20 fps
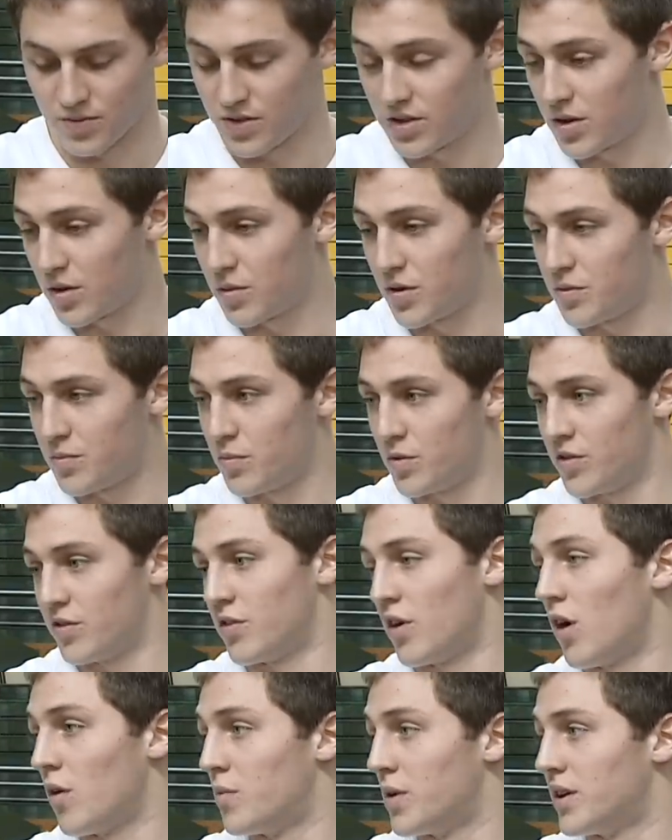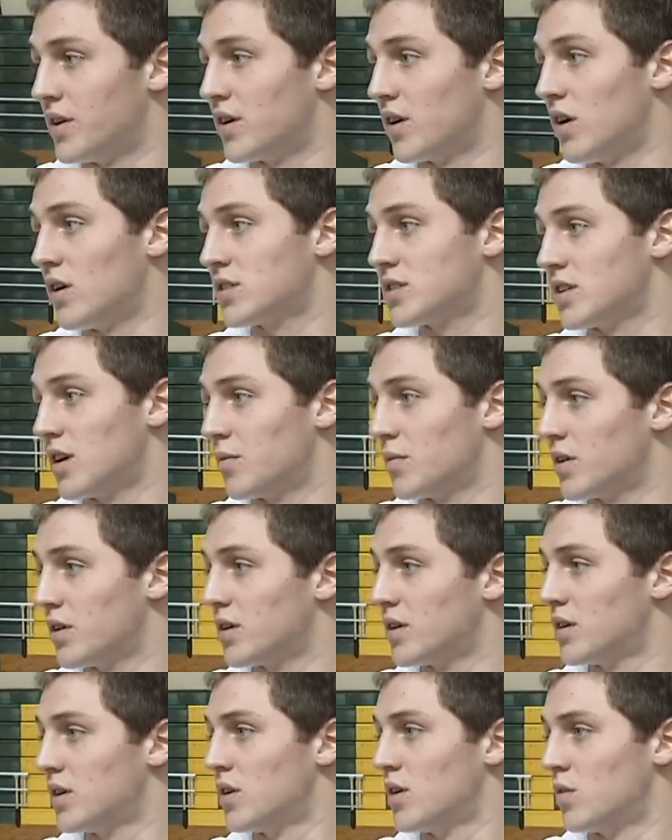we've all been here all summer
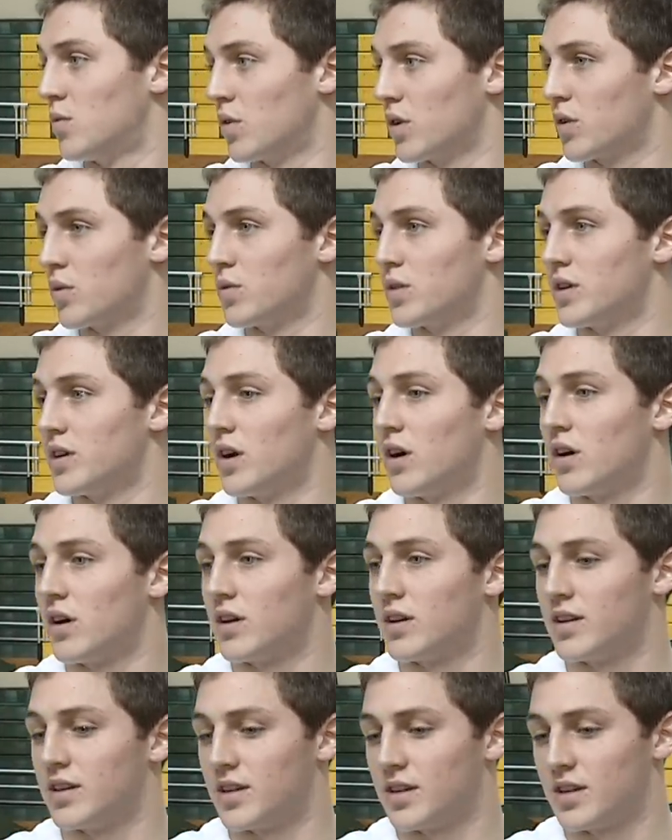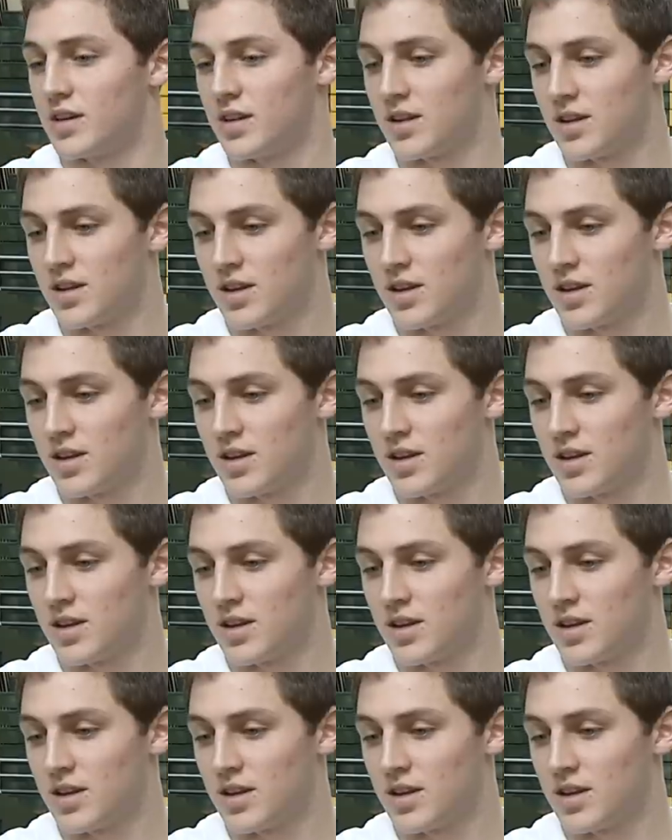working really hard, and